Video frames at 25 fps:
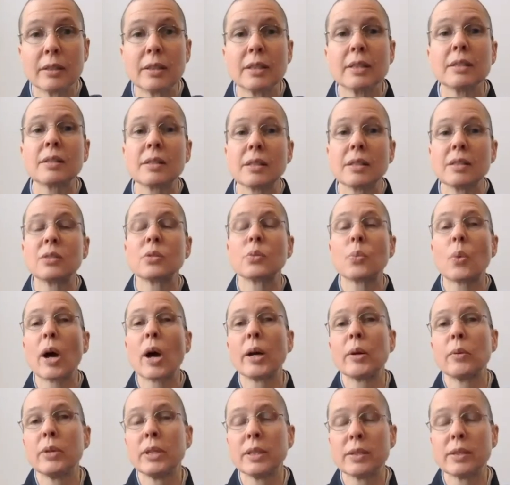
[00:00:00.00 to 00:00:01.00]
This is
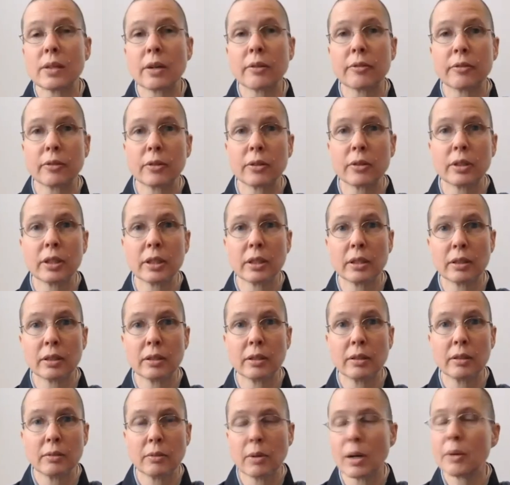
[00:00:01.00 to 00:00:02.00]
why we
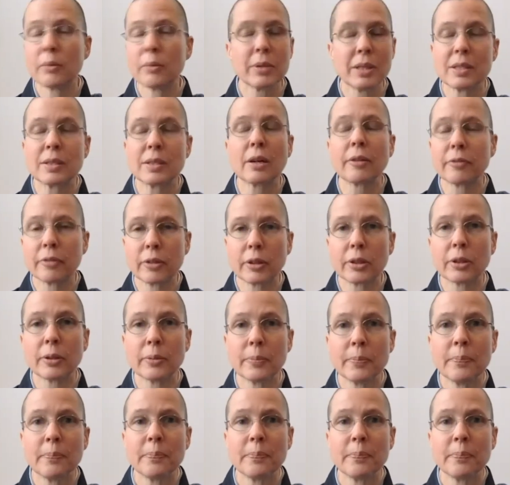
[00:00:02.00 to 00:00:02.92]
suffer.